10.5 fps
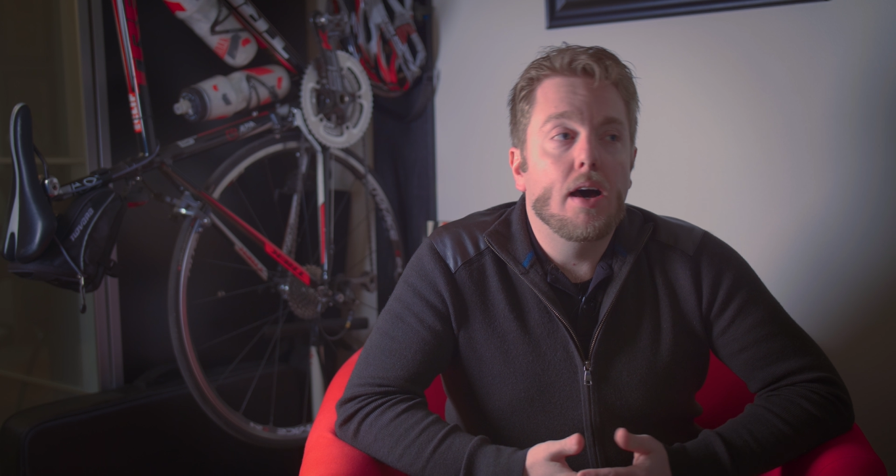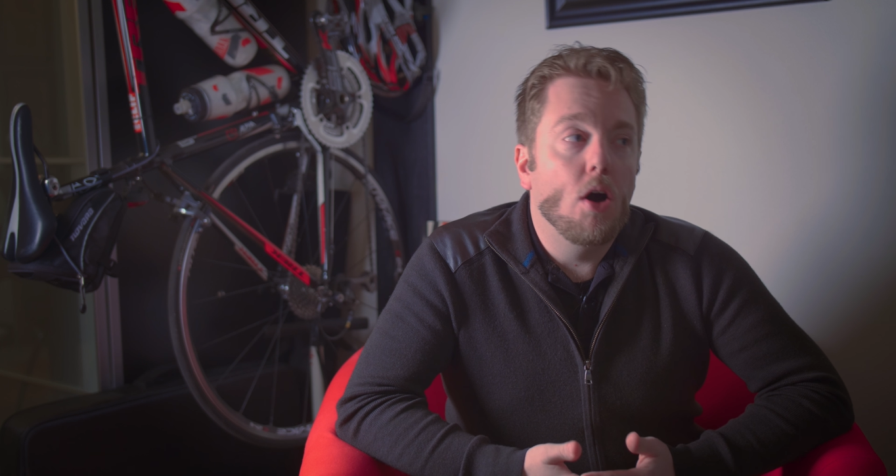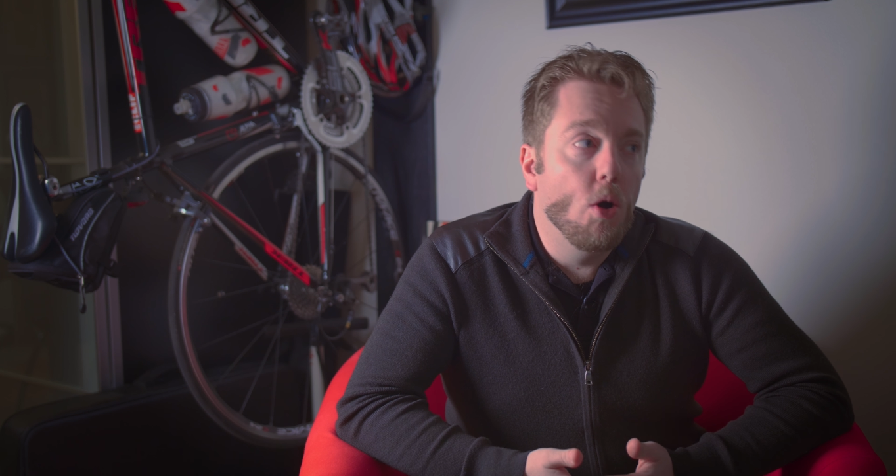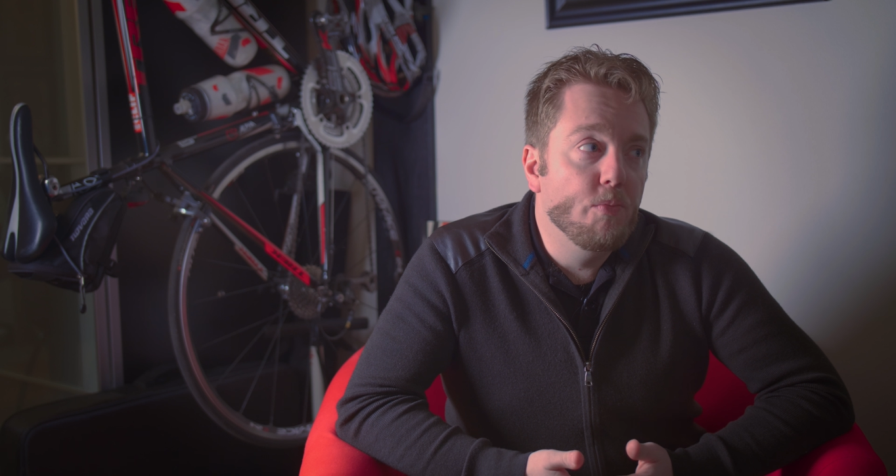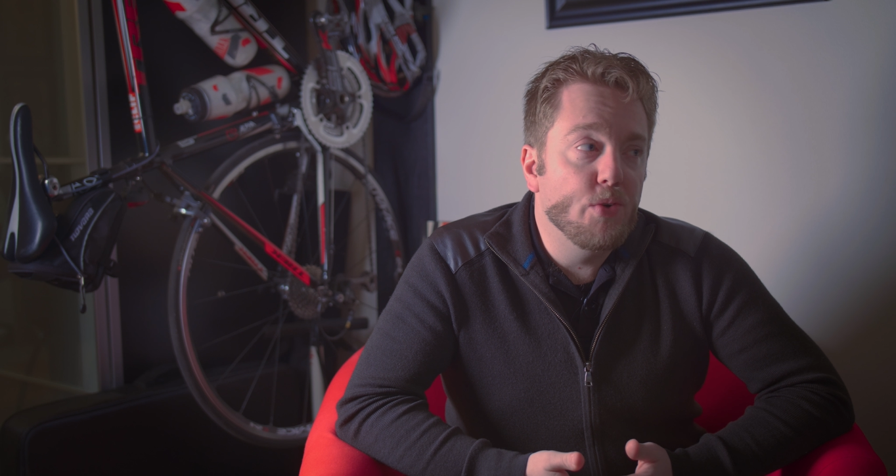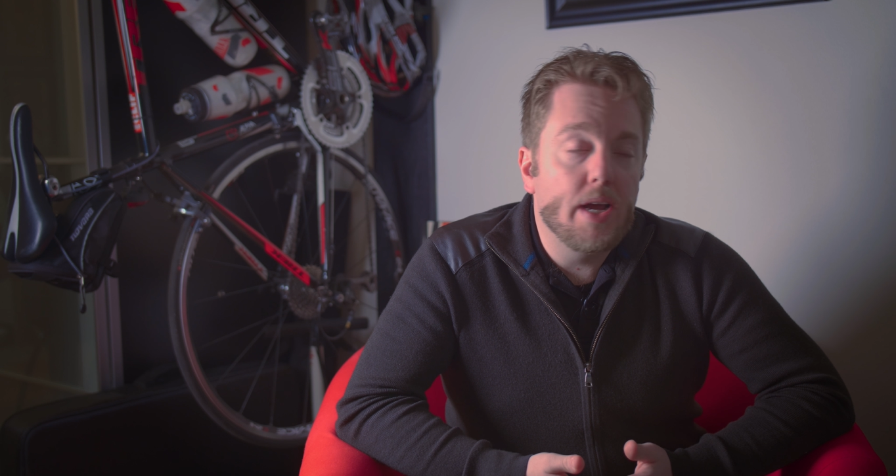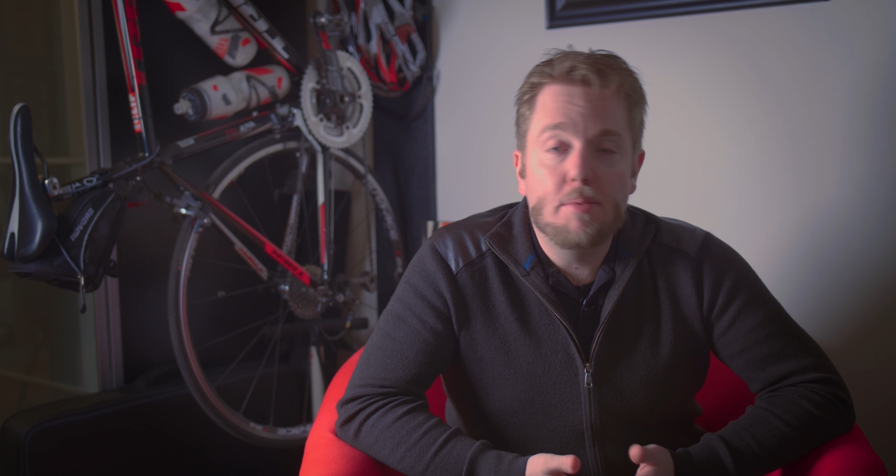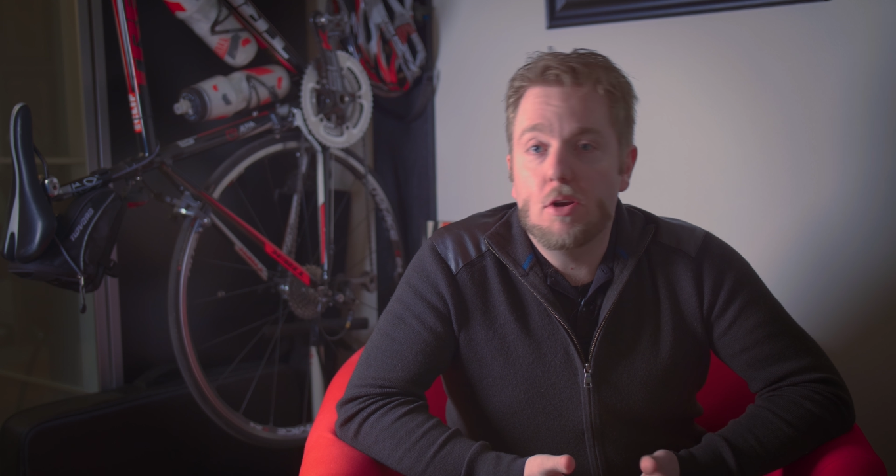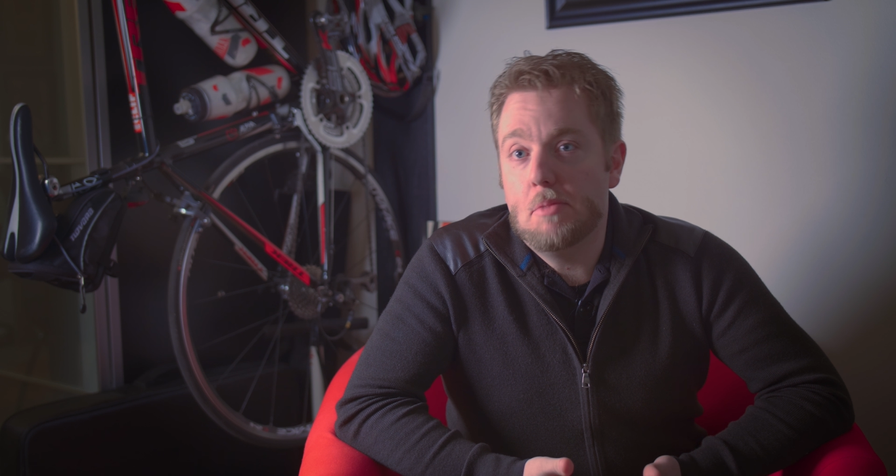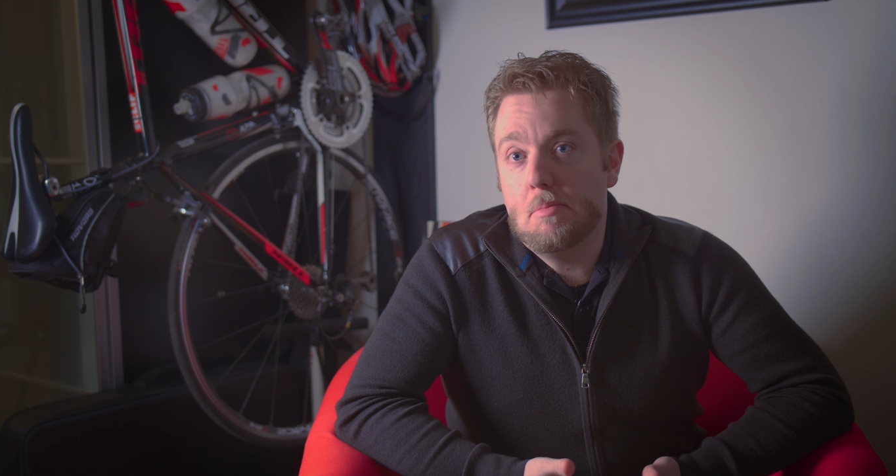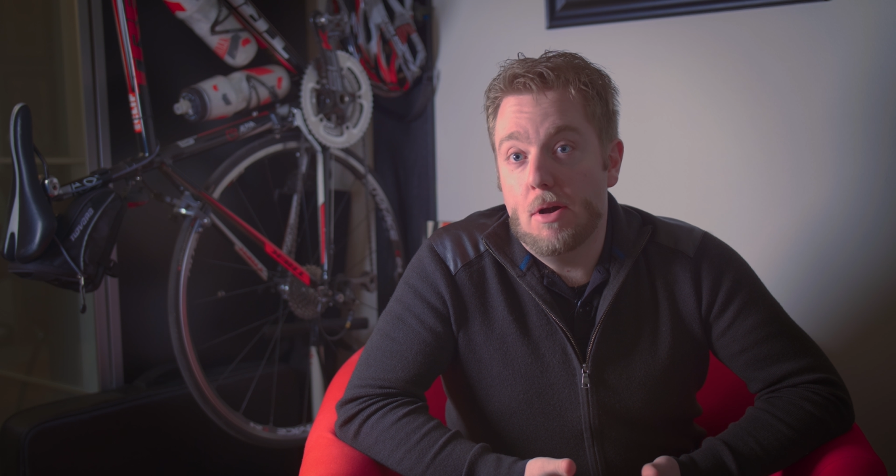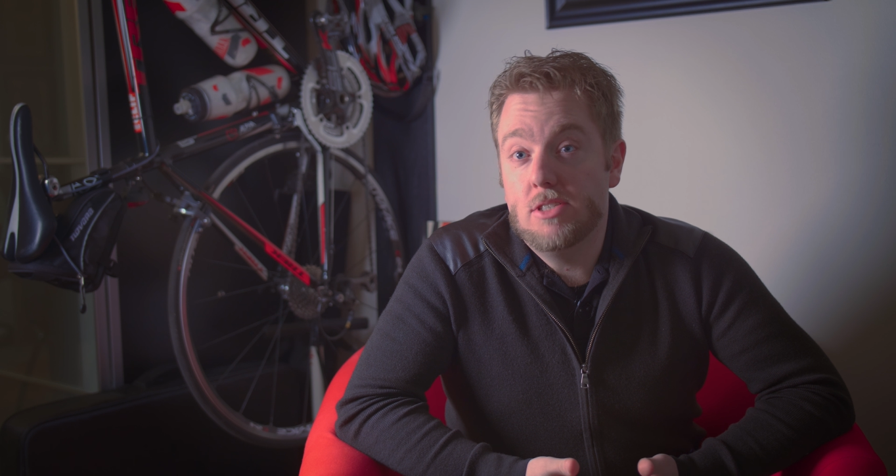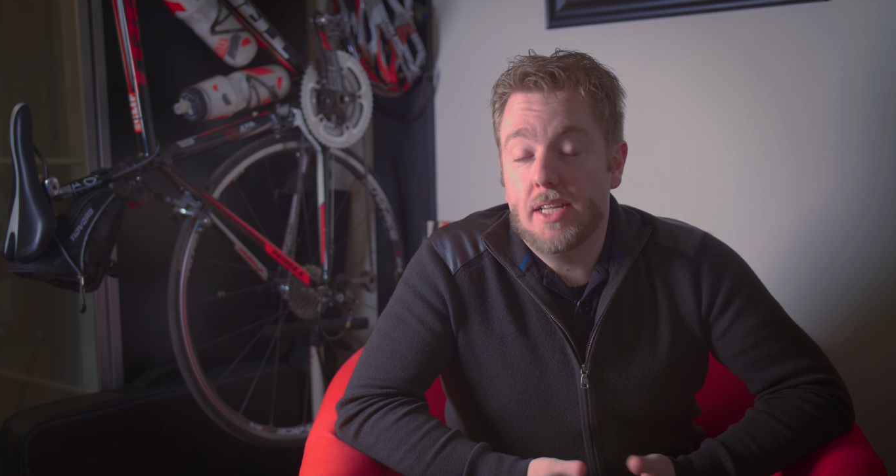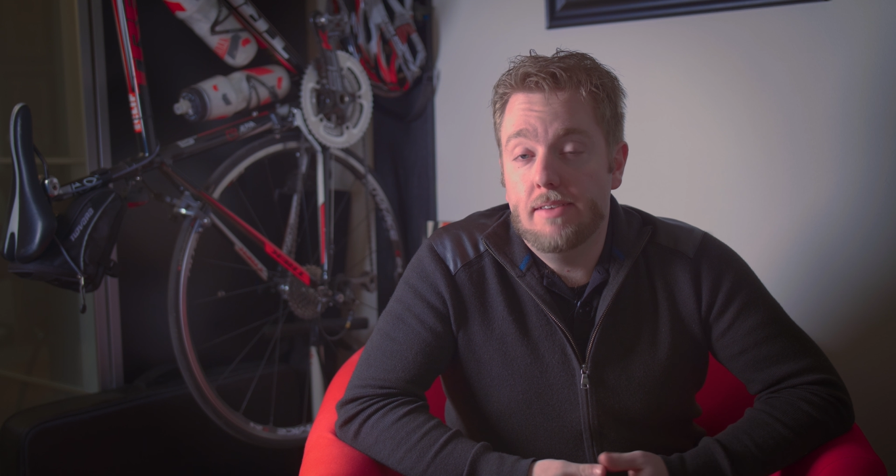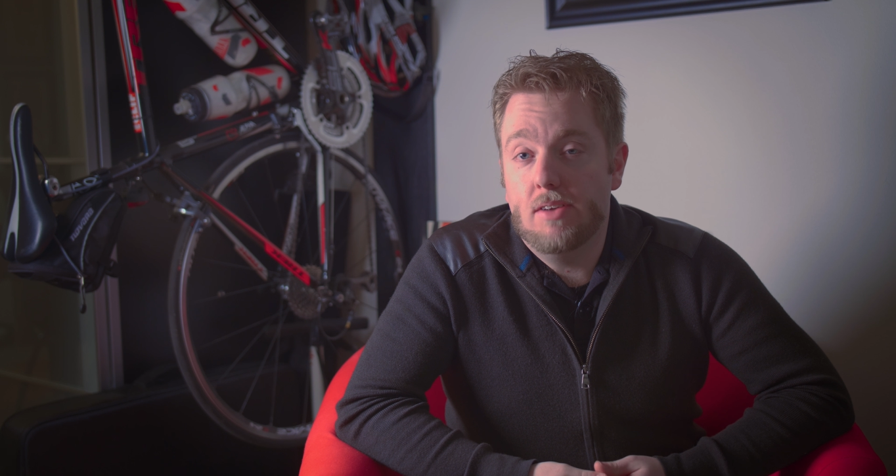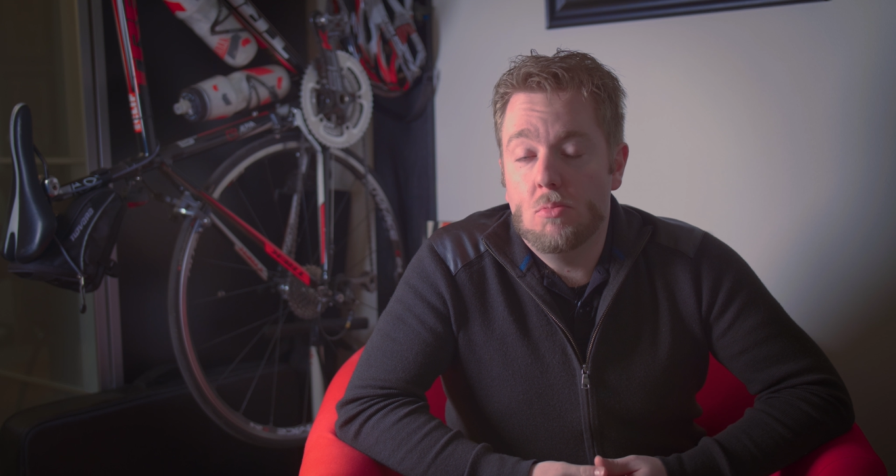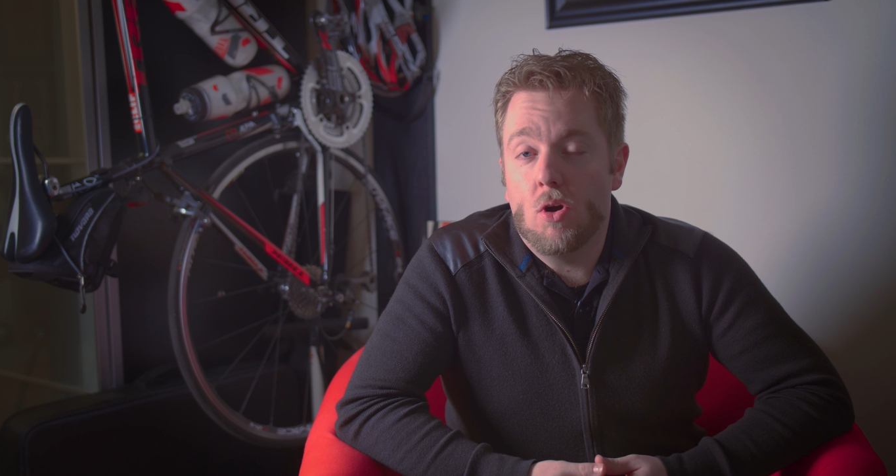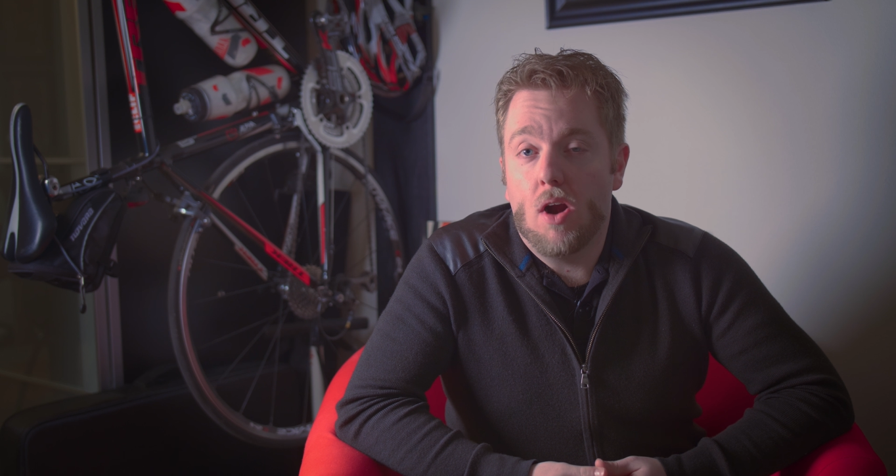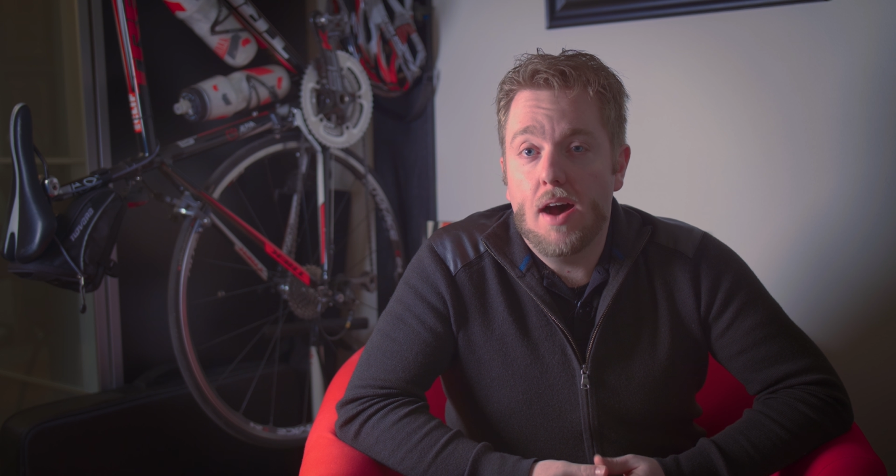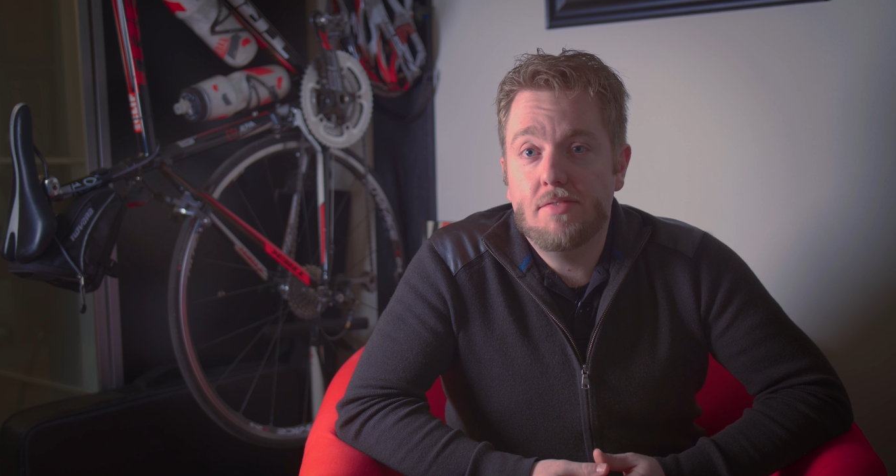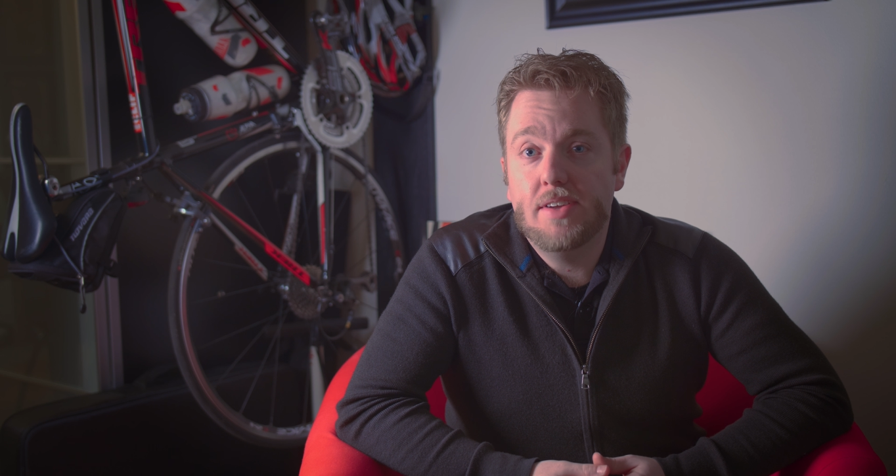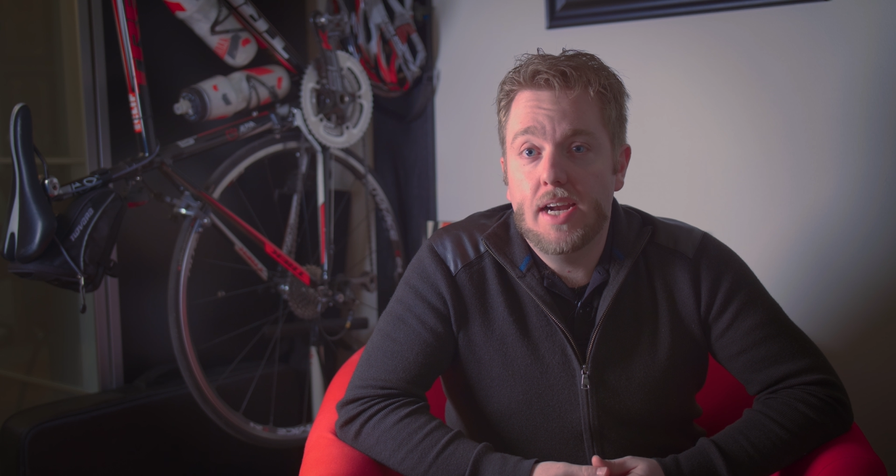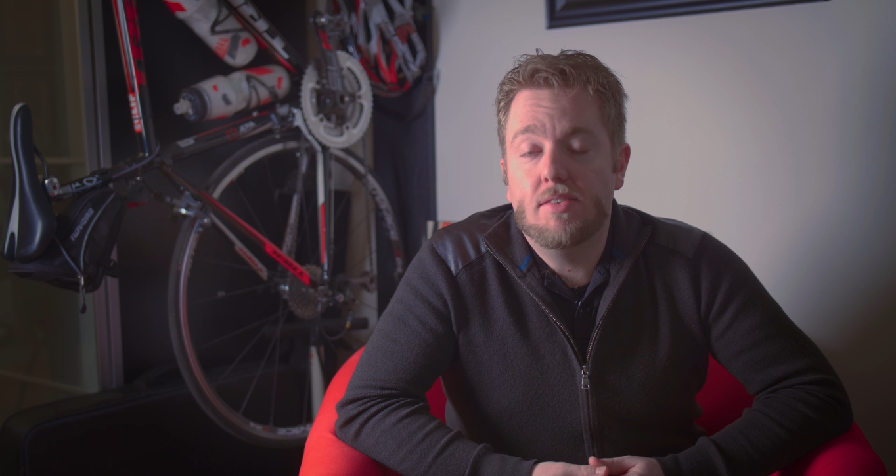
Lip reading: Hopefully I'm going to be posting a little more often.